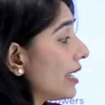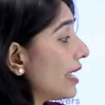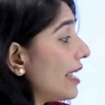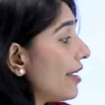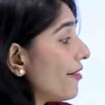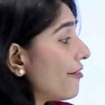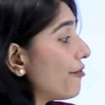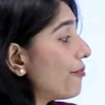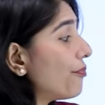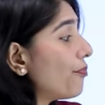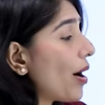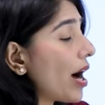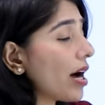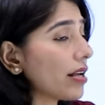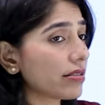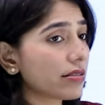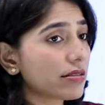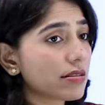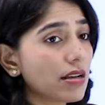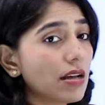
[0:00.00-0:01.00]
If
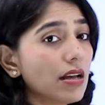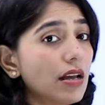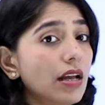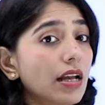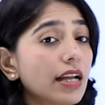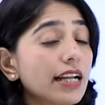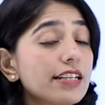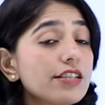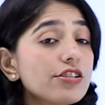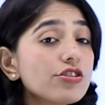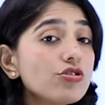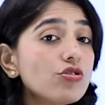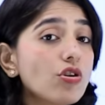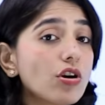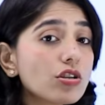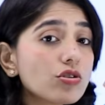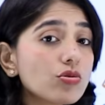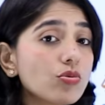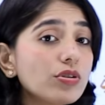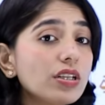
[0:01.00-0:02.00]
passed, it is
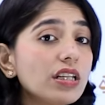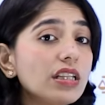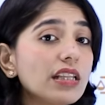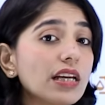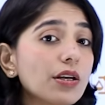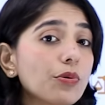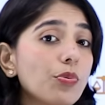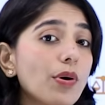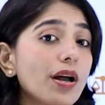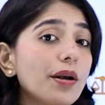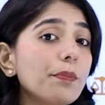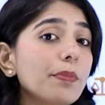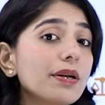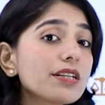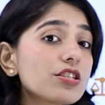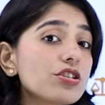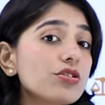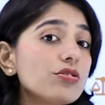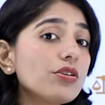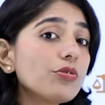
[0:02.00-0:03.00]
not only that one
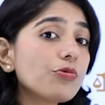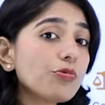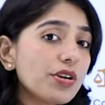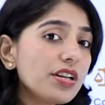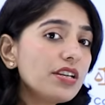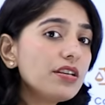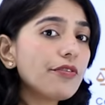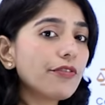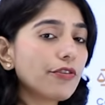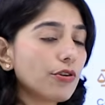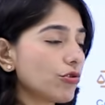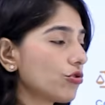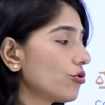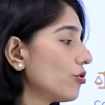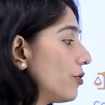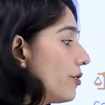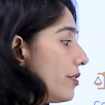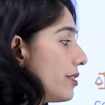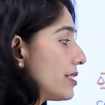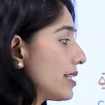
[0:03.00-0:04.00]
particular
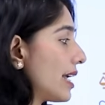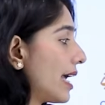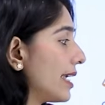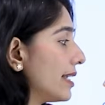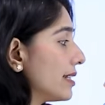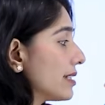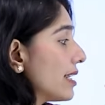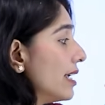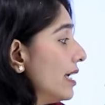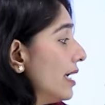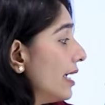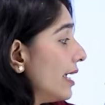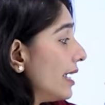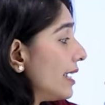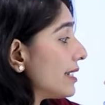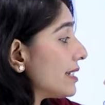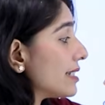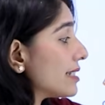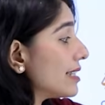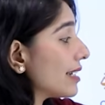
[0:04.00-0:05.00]
individual resigns,
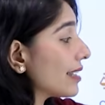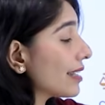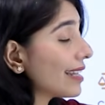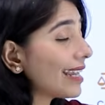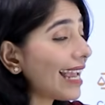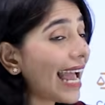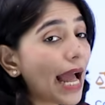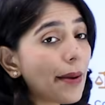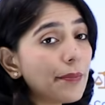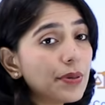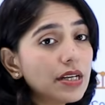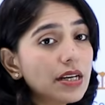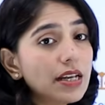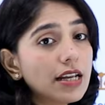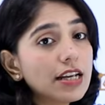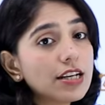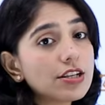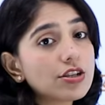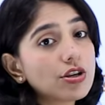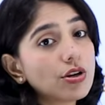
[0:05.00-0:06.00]
it is the
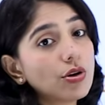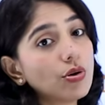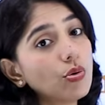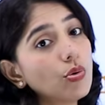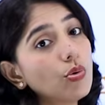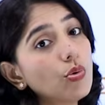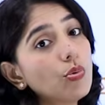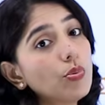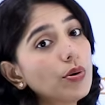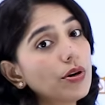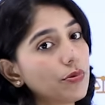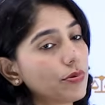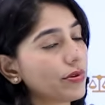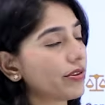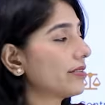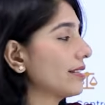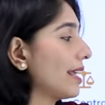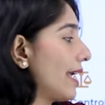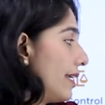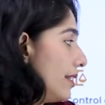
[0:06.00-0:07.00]
cabinet who will
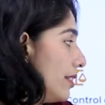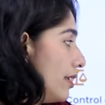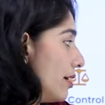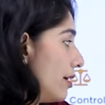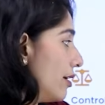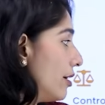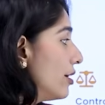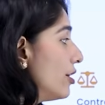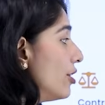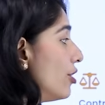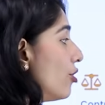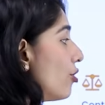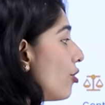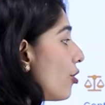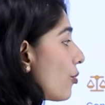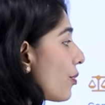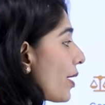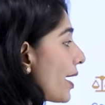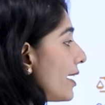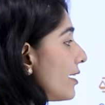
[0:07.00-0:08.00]
resign here.
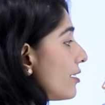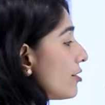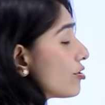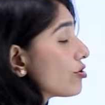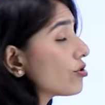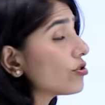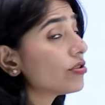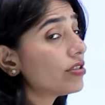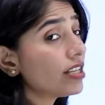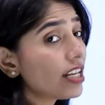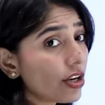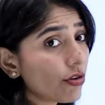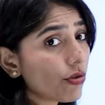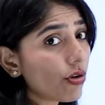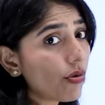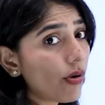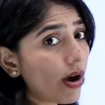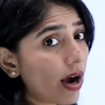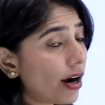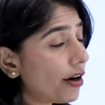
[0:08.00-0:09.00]
All right, so
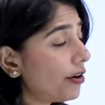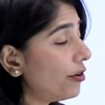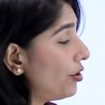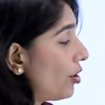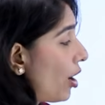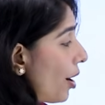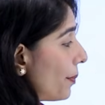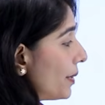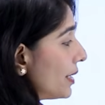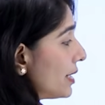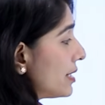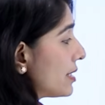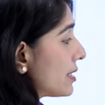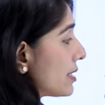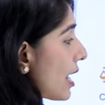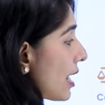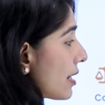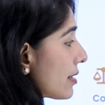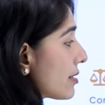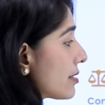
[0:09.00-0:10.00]
0 hour normally
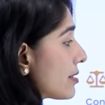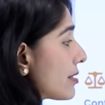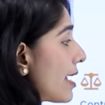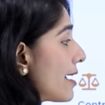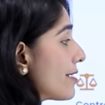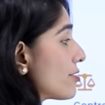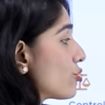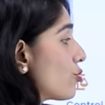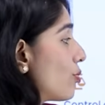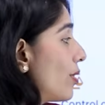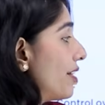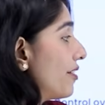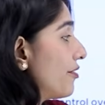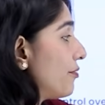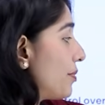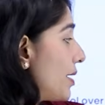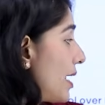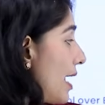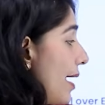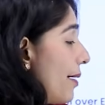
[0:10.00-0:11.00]
starts at
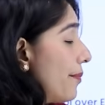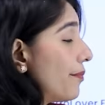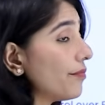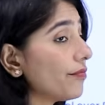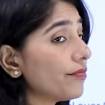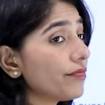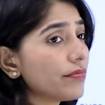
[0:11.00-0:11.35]
12 p.m.